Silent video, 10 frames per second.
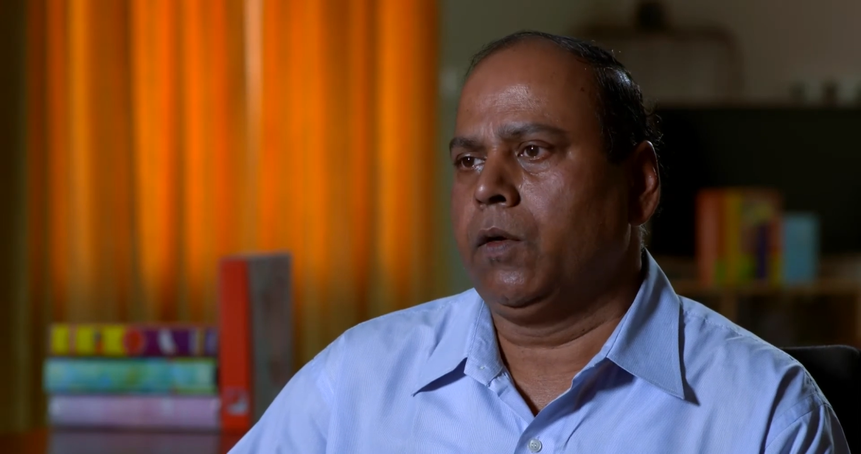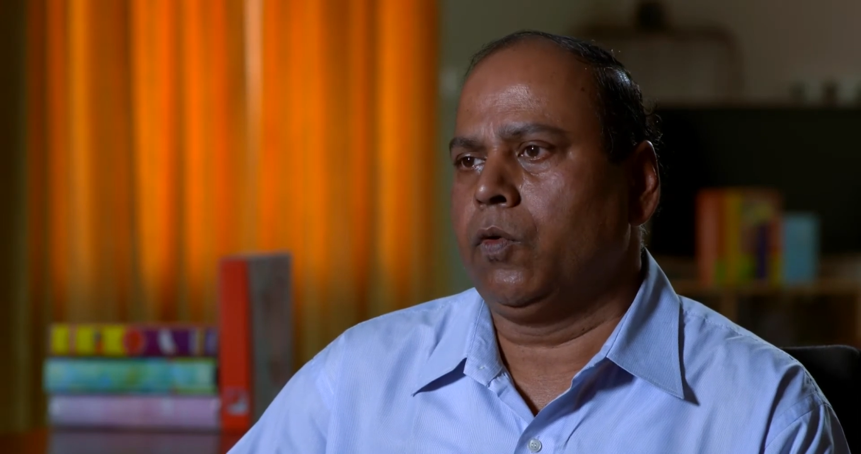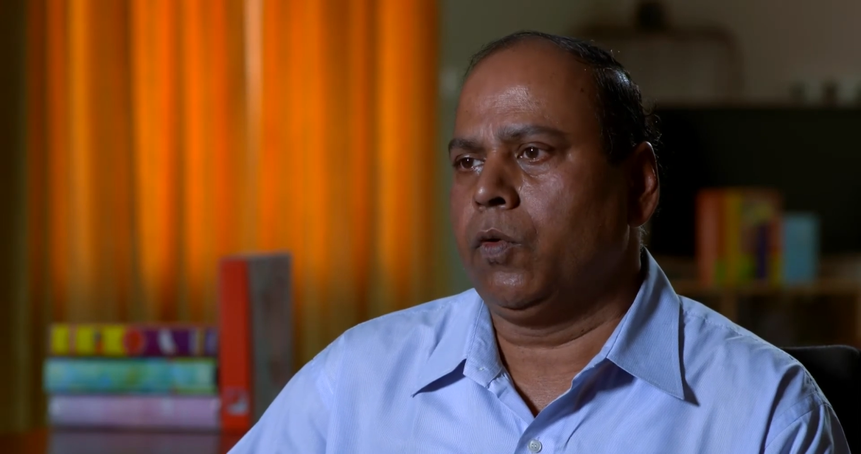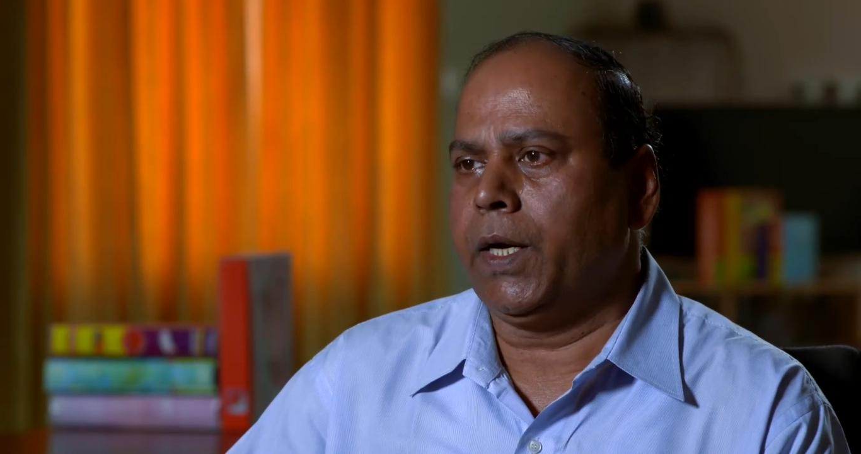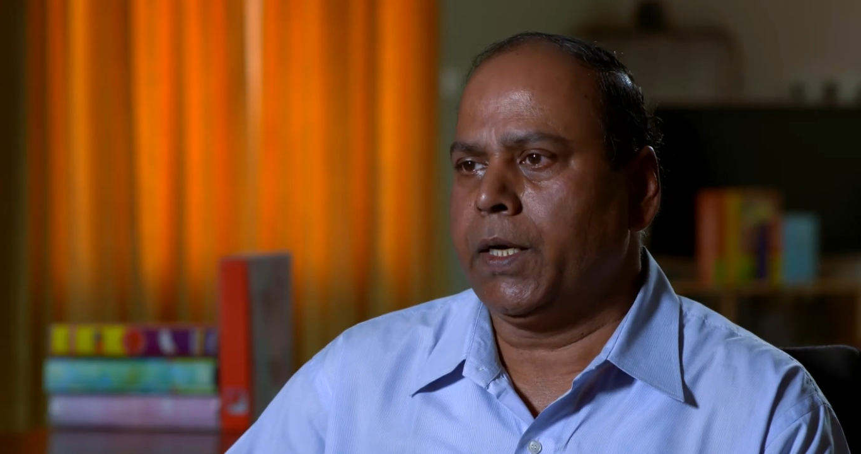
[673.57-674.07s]

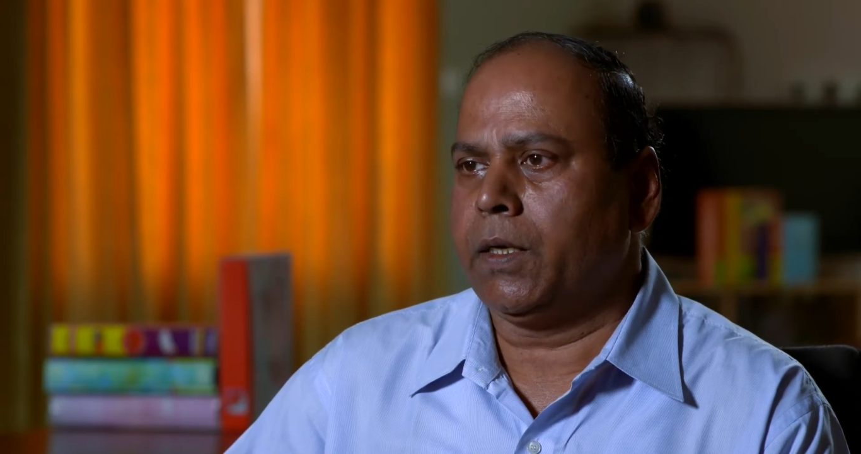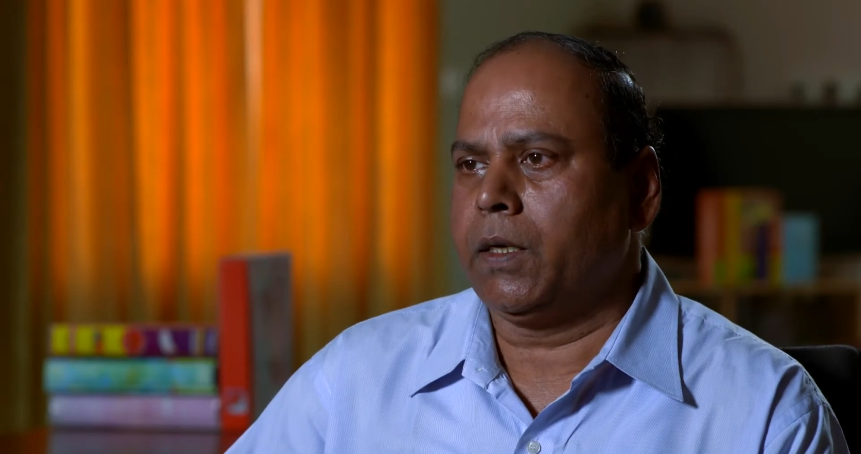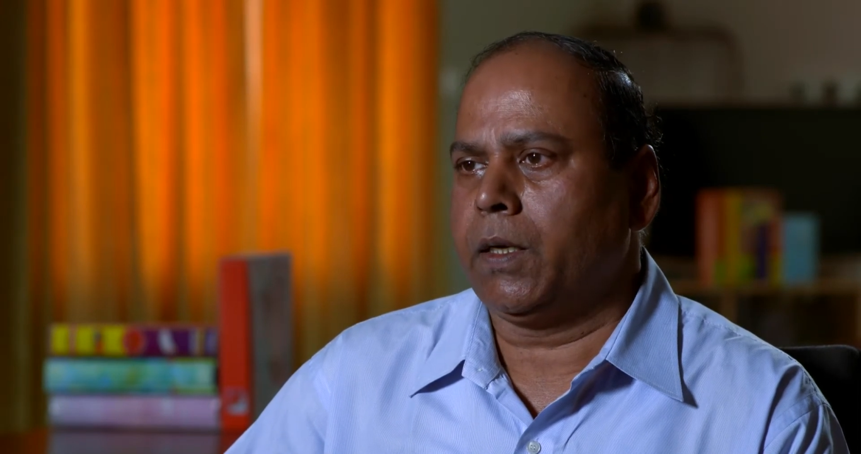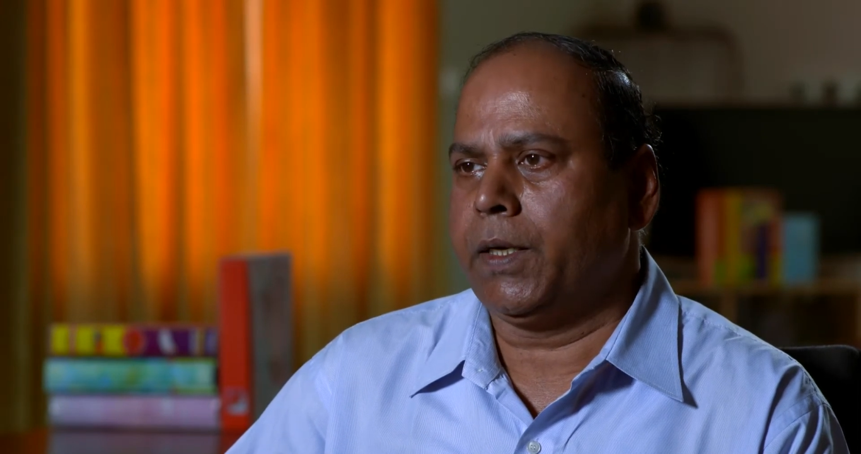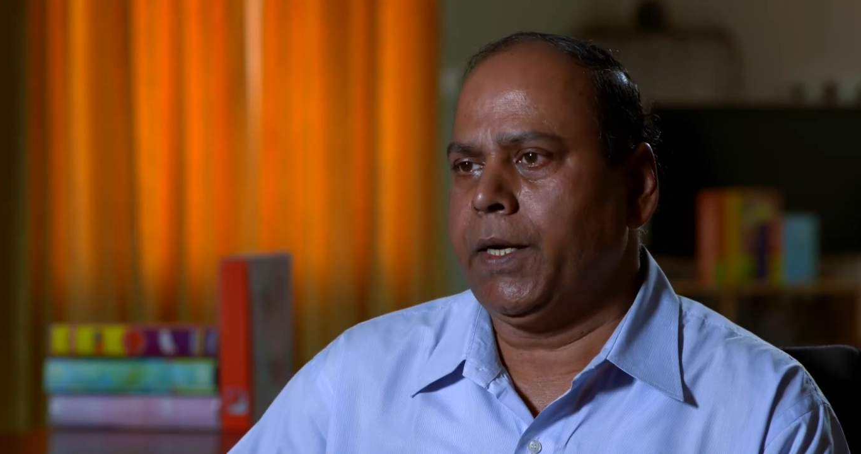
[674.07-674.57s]
to get
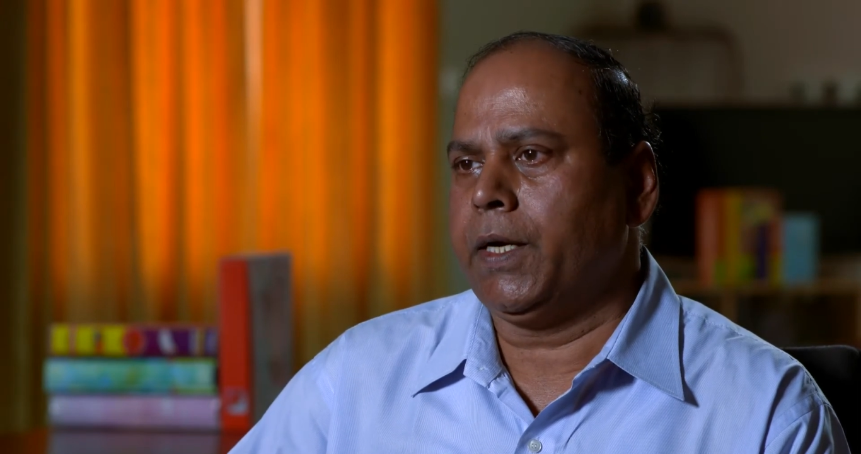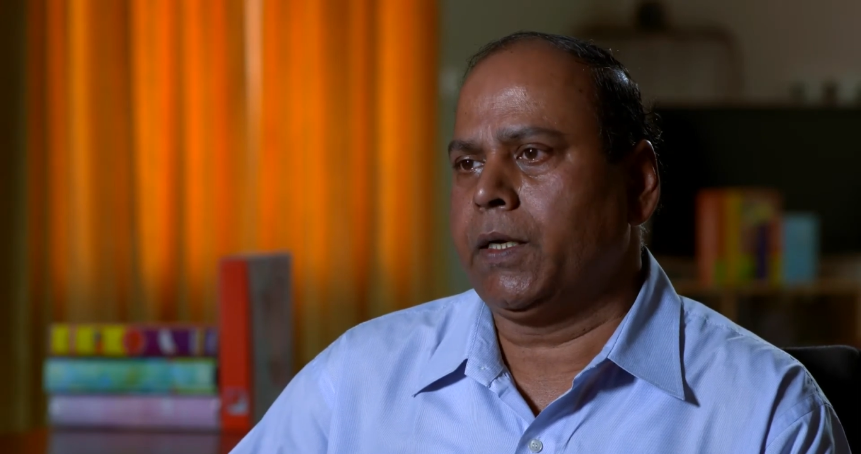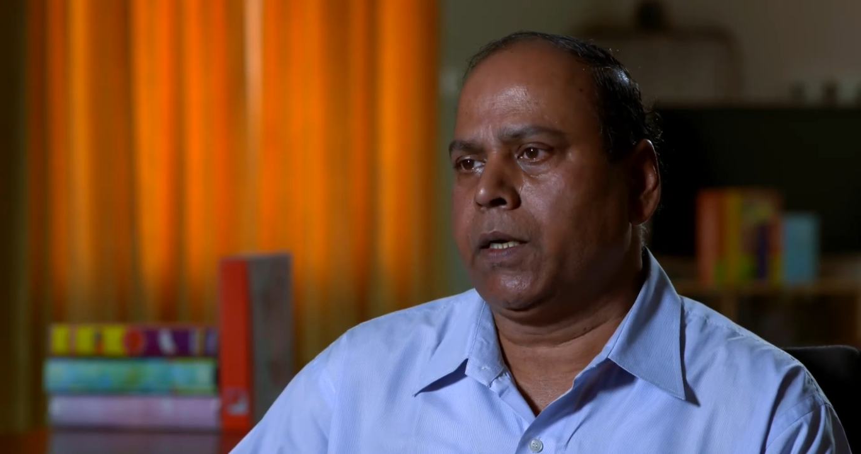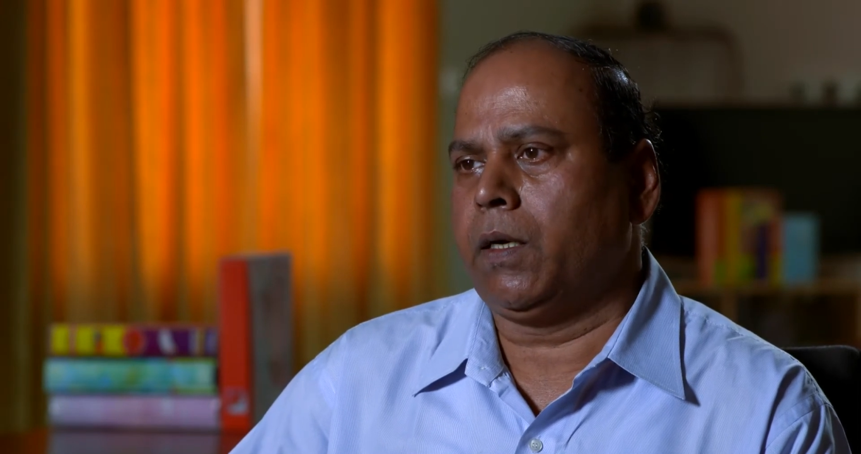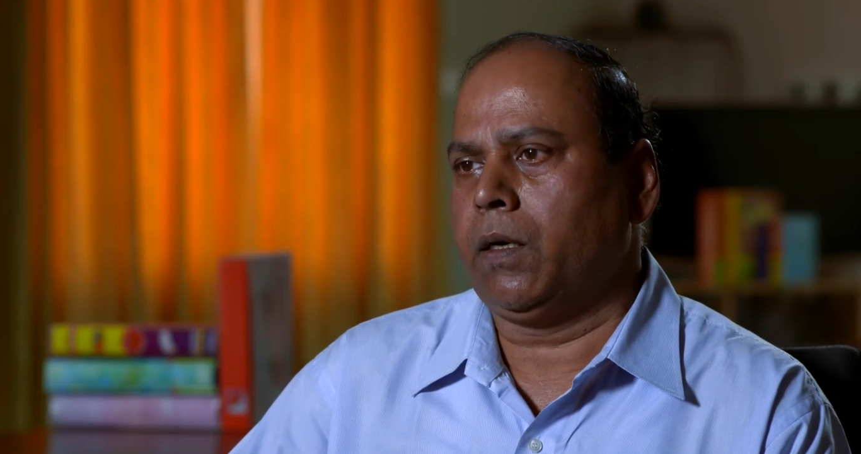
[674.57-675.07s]
uh,
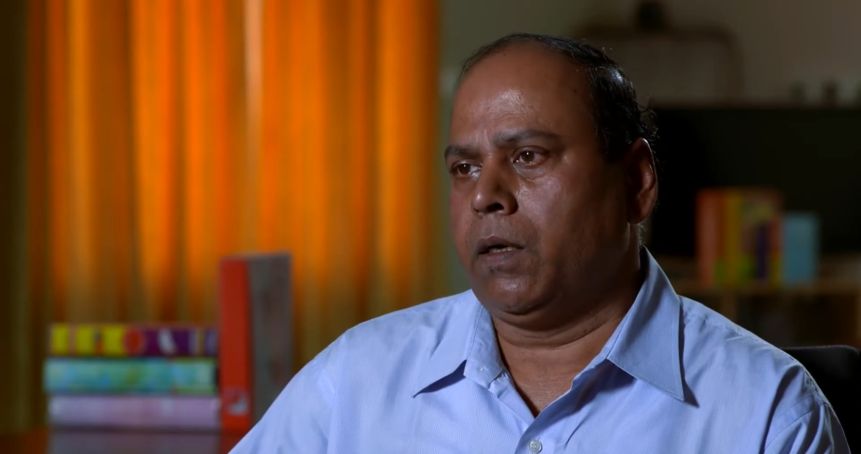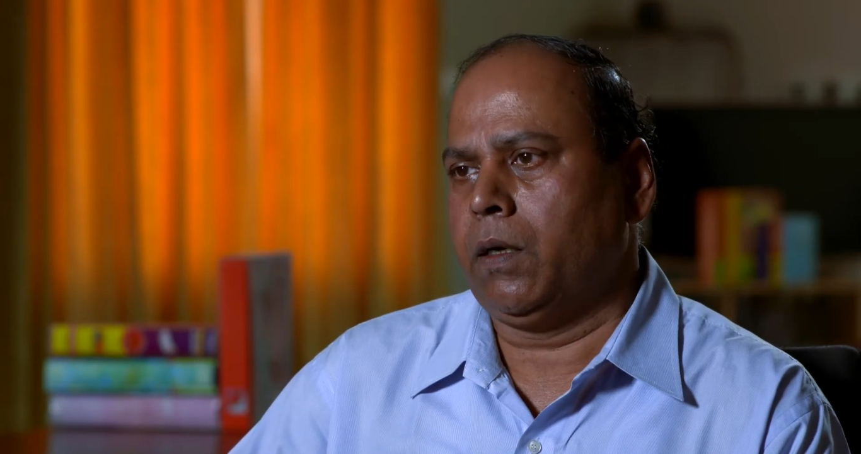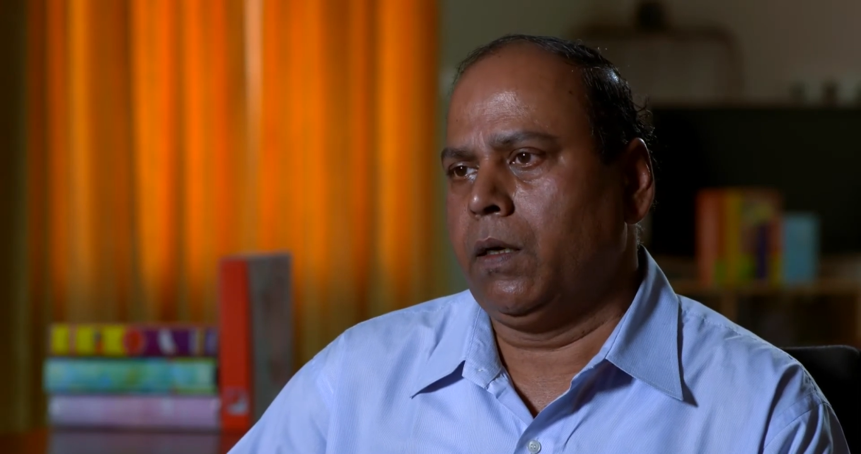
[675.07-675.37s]
create uh,